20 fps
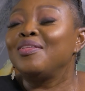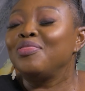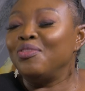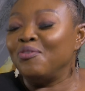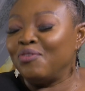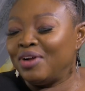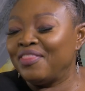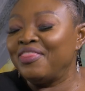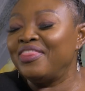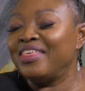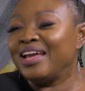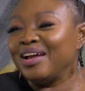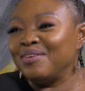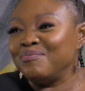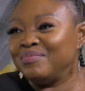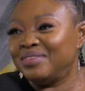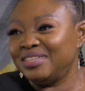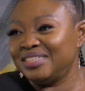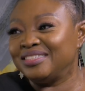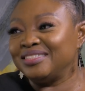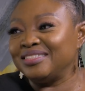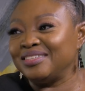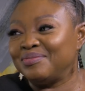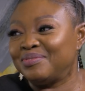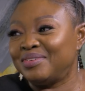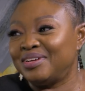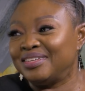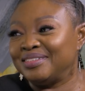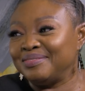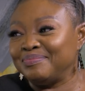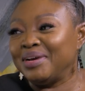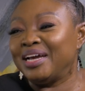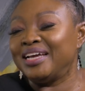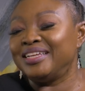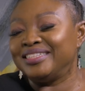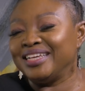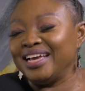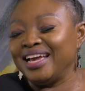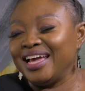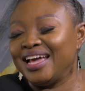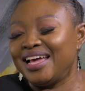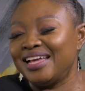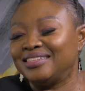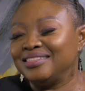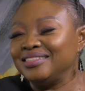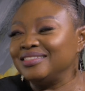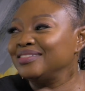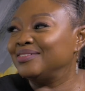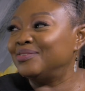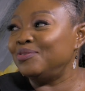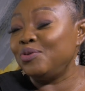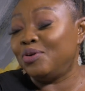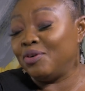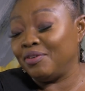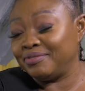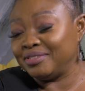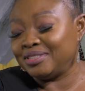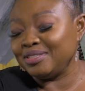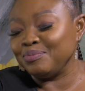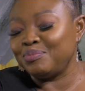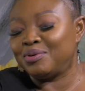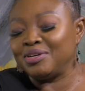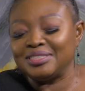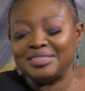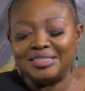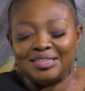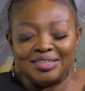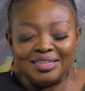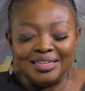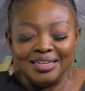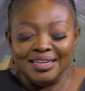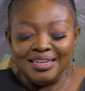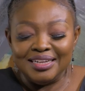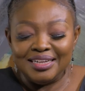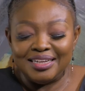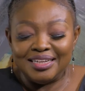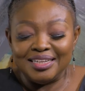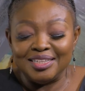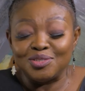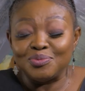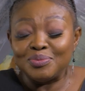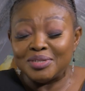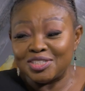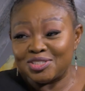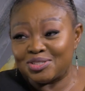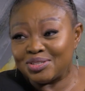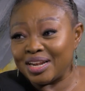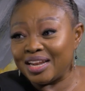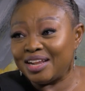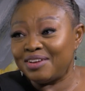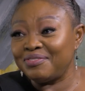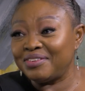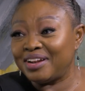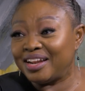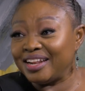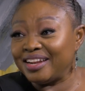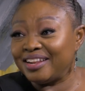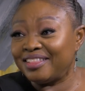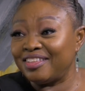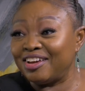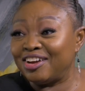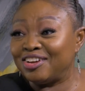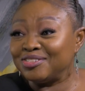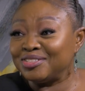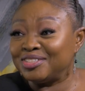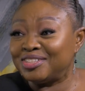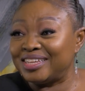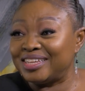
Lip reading: The one thing I miss about my dad, who obviously passed on, is we used to love cleaning the house